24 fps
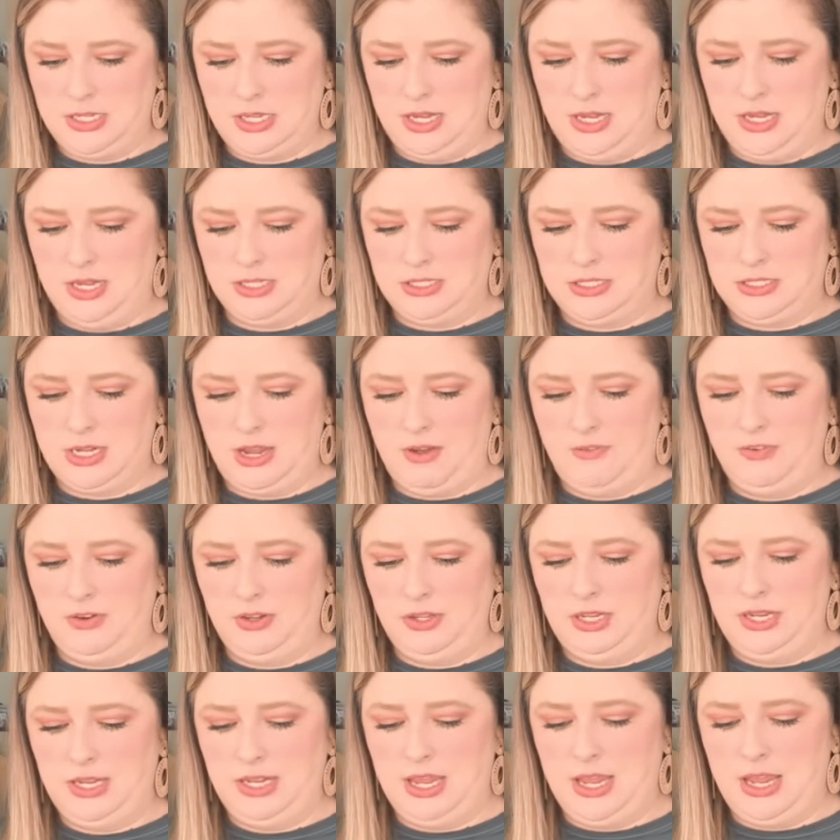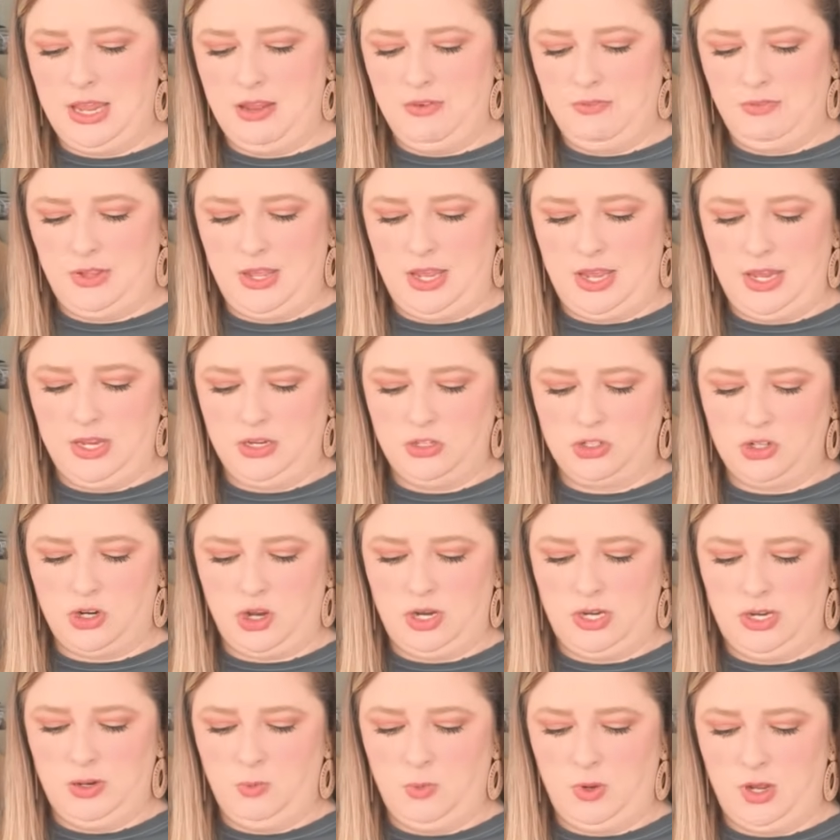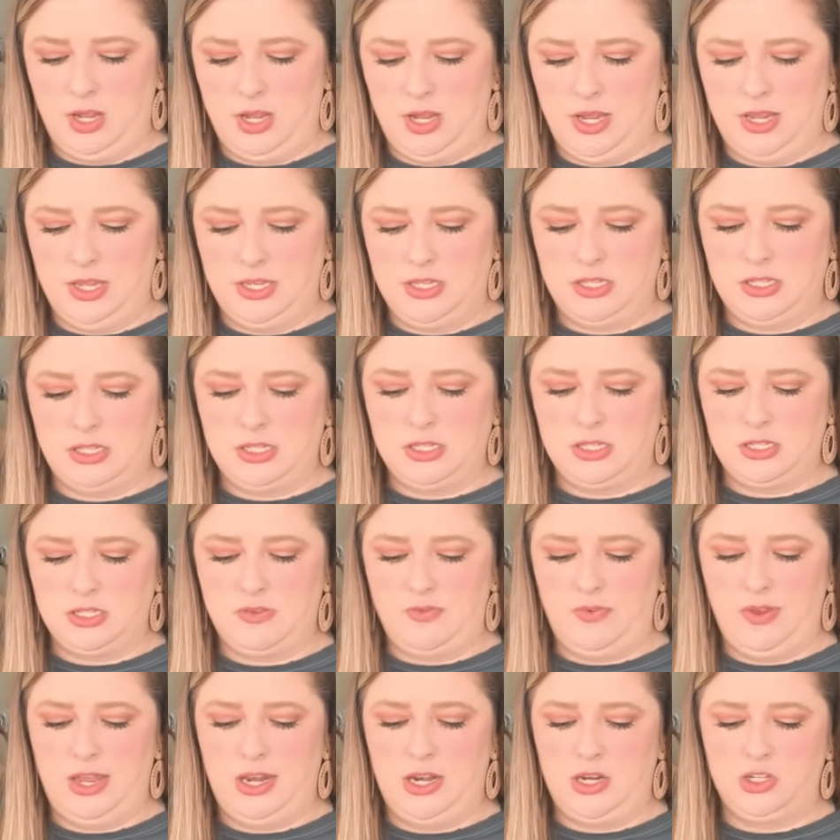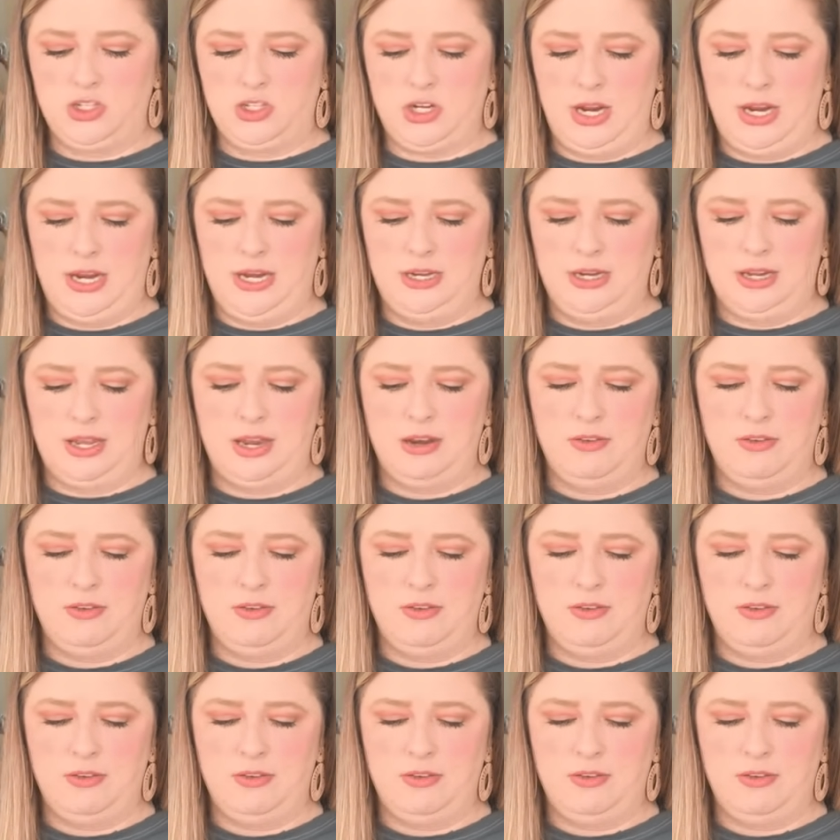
it definitely gave like Johnny Was, Savannah Jane kind of